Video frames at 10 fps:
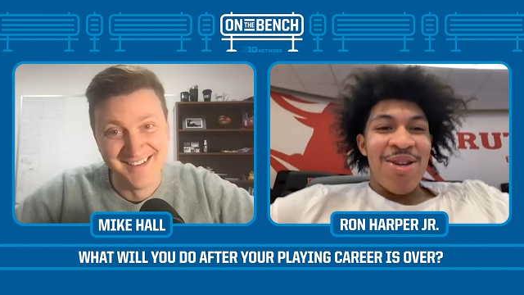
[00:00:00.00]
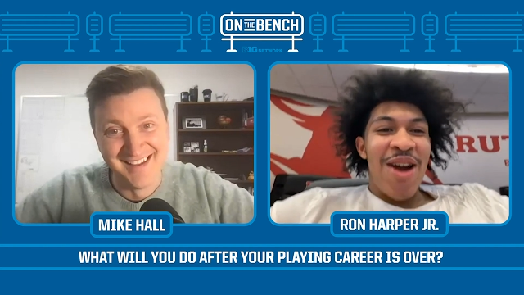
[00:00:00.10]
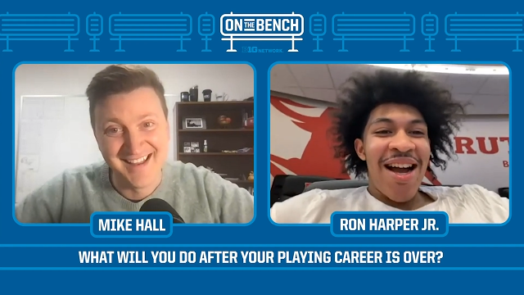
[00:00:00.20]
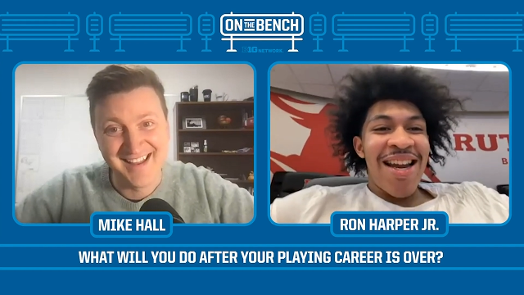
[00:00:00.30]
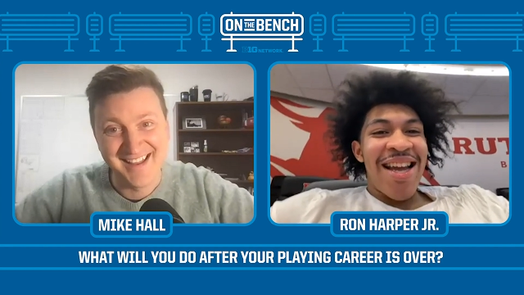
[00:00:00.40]
Speaker 1: yes,
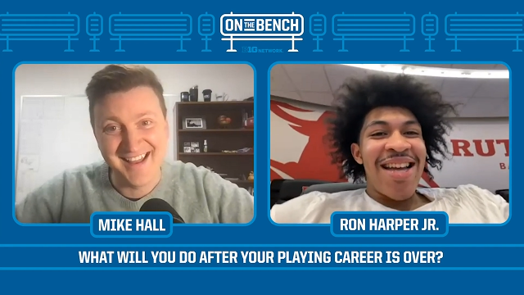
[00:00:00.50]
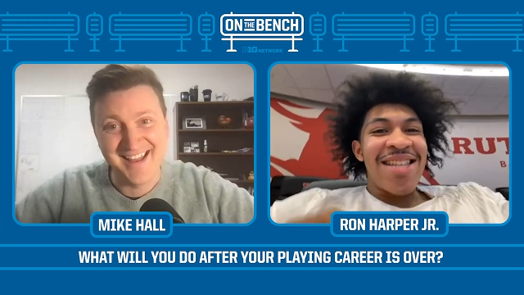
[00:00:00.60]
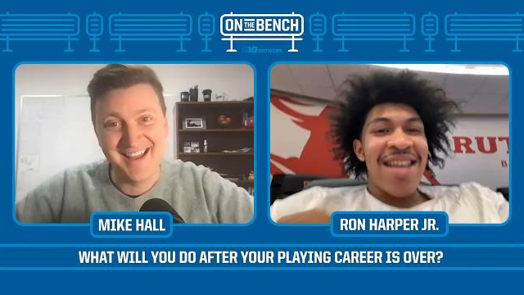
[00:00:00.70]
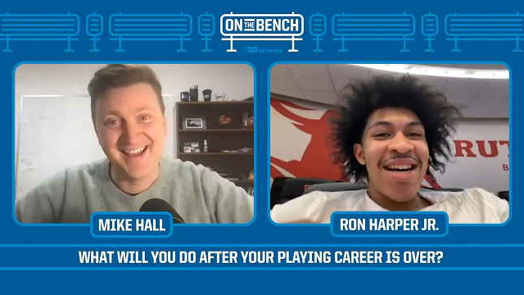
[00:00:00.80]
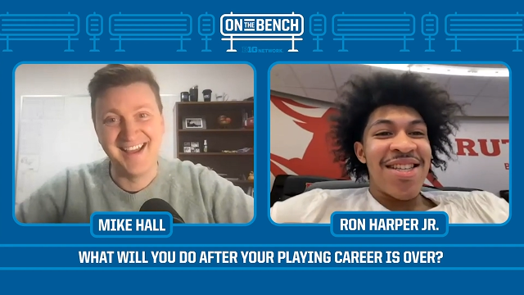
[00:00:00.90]
sir. I got to get
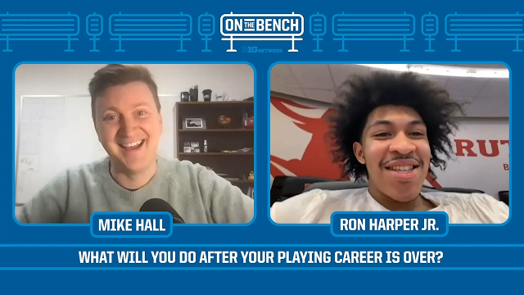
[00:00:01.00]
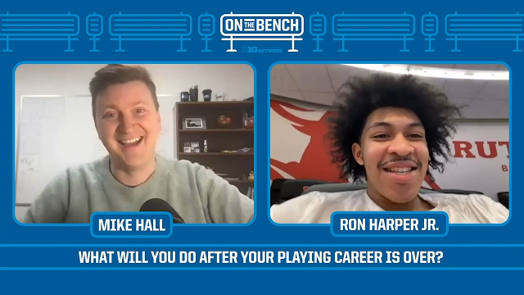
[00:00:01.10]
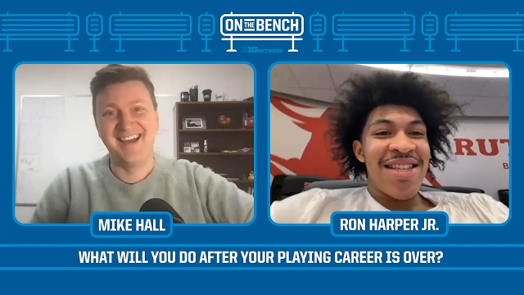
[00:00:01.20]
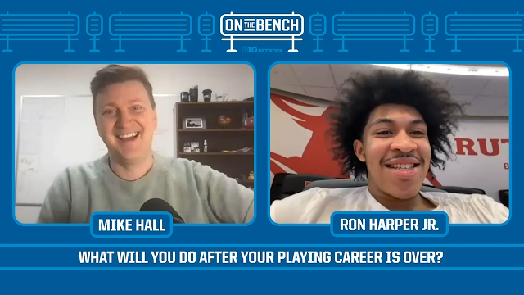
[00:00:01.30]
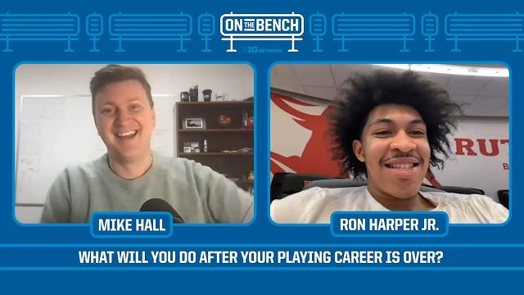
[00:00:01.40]
in touch.
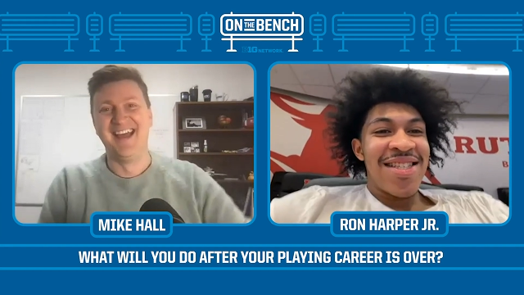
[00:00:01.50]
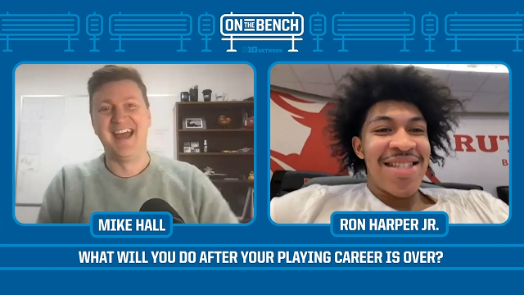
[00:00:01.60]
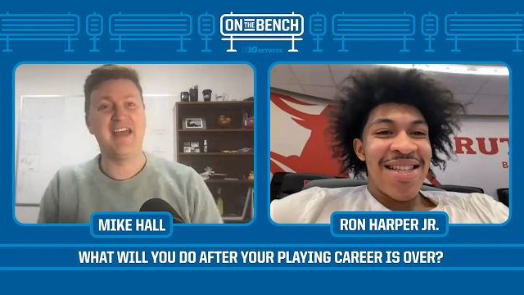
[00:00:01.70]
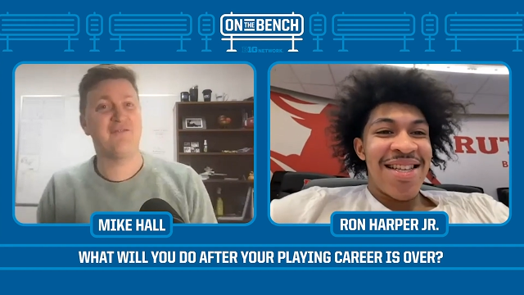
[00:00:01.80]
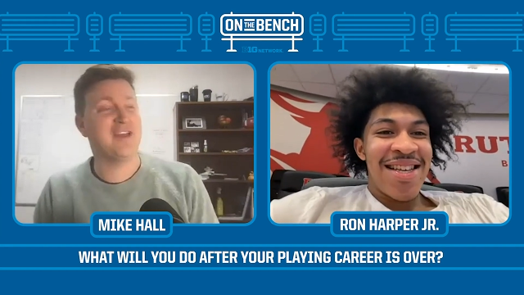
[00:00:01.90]

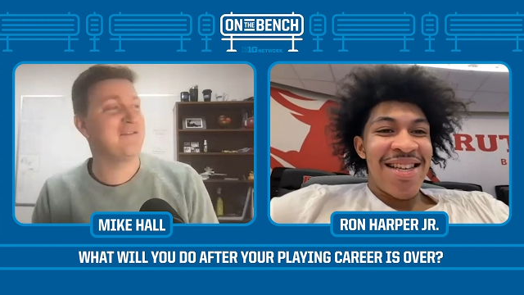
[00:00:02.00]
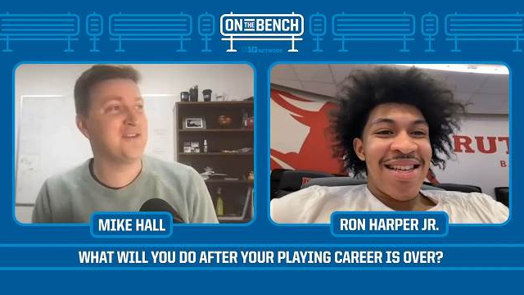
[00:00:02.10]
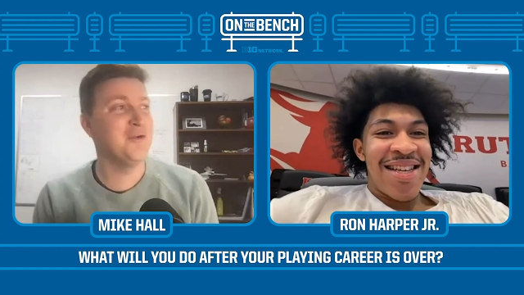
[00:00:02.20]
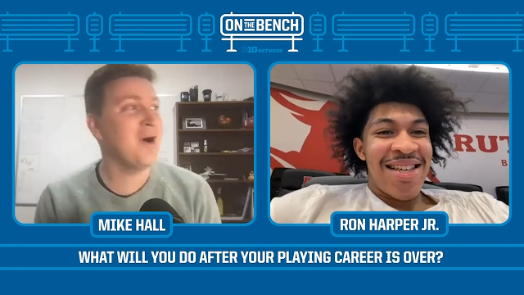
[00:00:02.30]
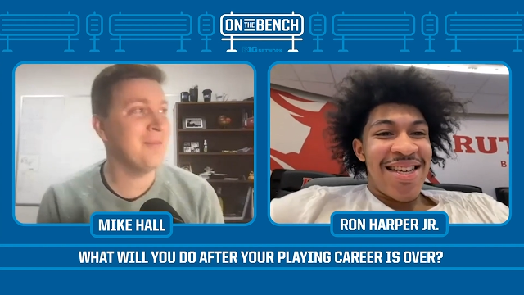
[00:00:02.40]
If if
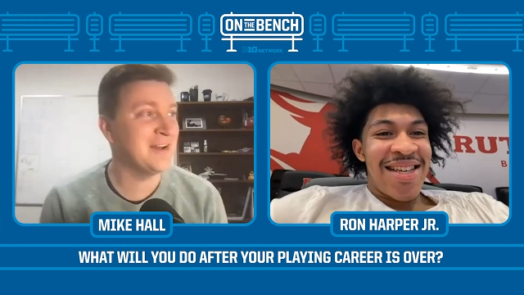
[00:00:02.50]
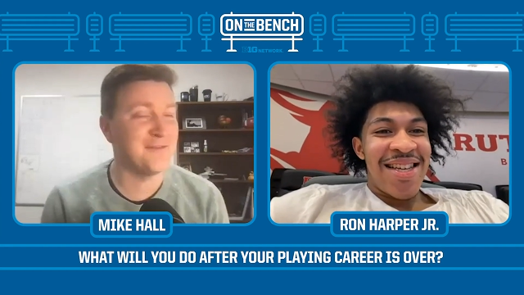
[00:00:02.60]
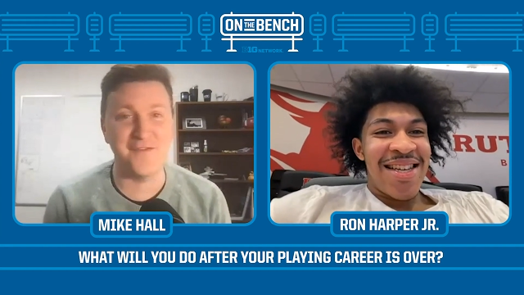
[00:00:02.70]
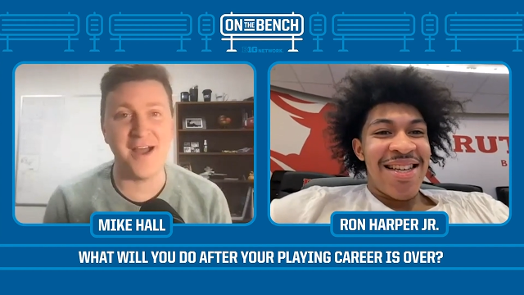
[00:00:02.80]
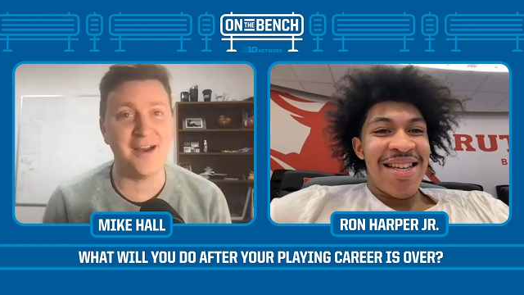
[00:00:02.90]
you want me to
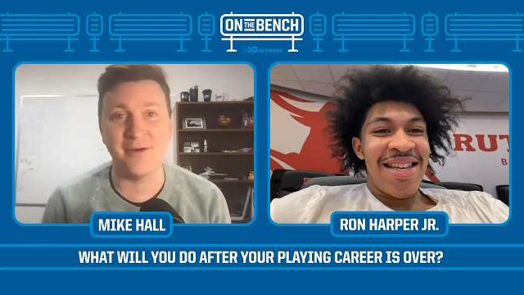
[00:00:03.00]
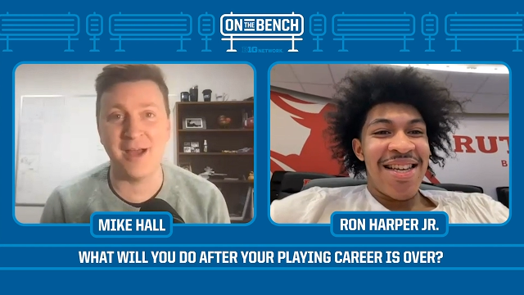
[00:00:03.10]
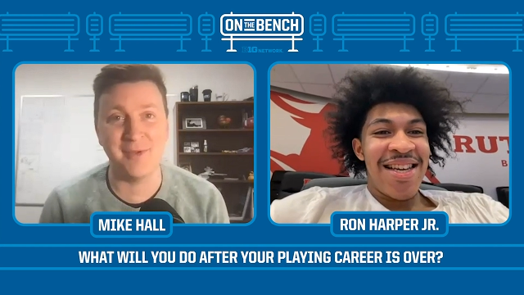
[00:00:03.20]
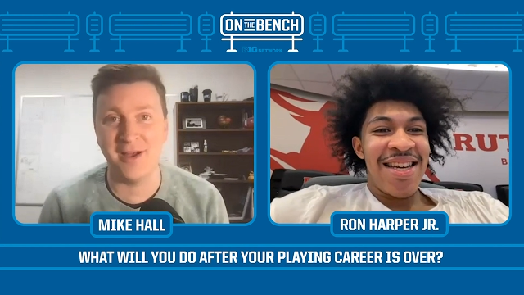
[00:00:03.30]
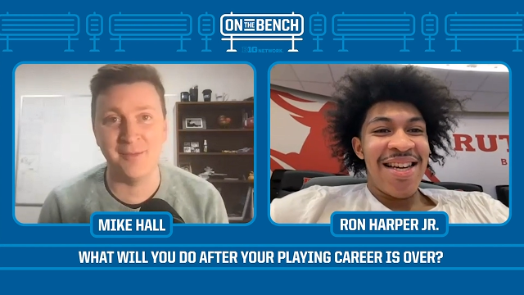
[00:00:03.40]
fire
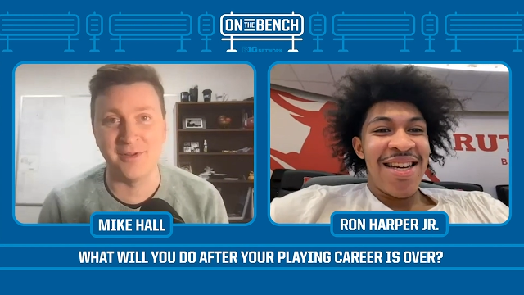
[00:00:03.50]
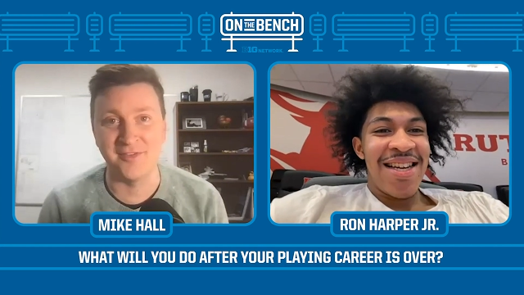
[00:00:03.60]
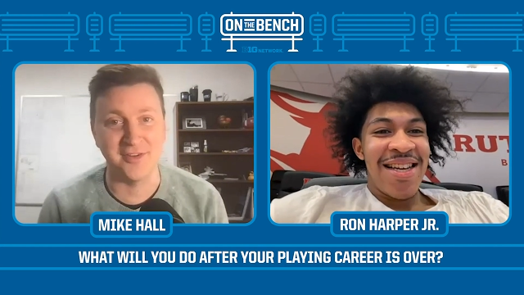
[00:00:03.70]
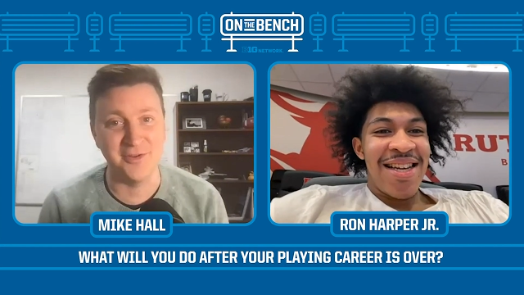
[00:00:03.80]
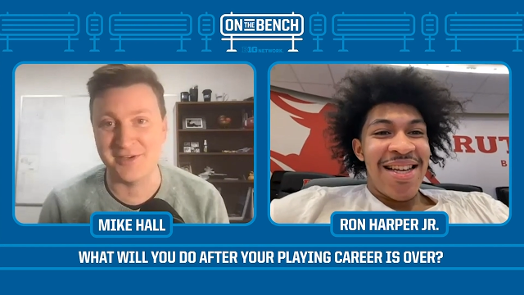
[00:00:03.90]
Robbie Hummel
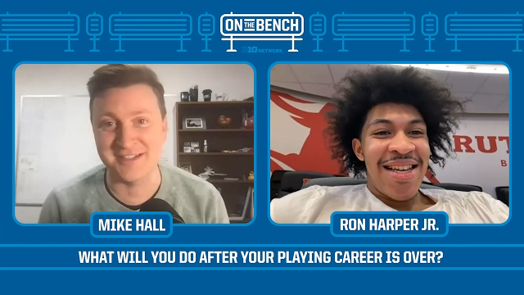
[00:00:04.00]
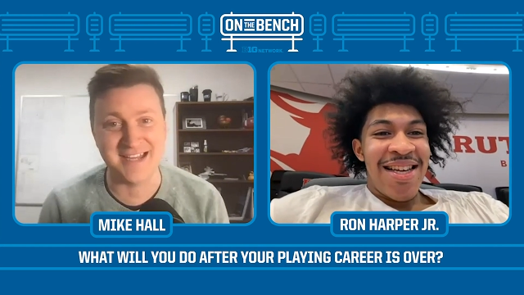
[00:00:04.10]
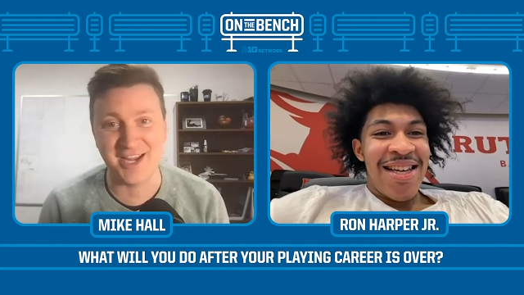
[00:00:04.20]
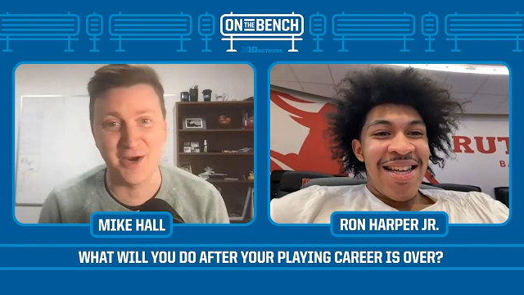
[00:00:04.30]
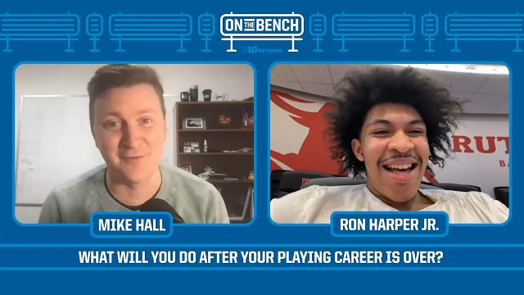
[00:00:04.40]
so you can
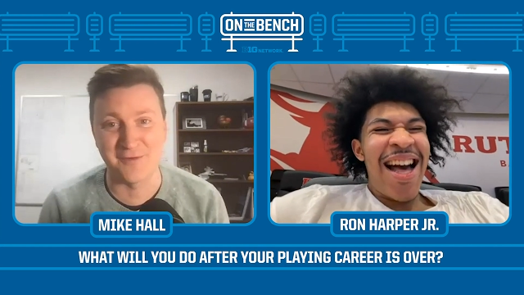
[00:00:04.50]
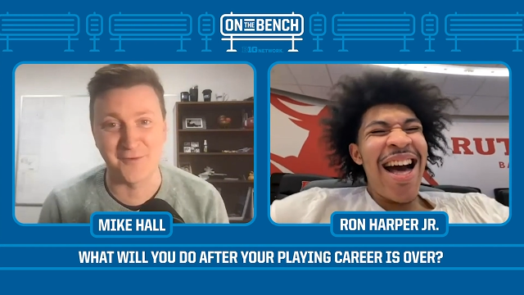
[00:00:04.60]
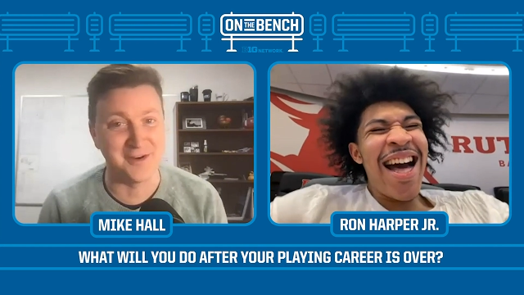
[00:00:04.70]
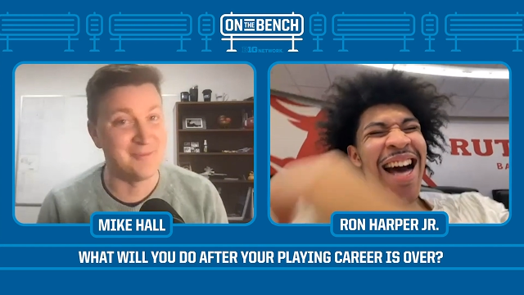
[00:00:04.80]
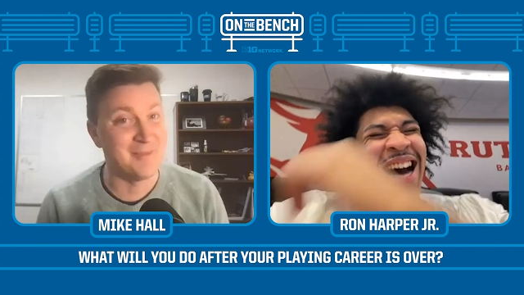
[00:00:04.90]
take over for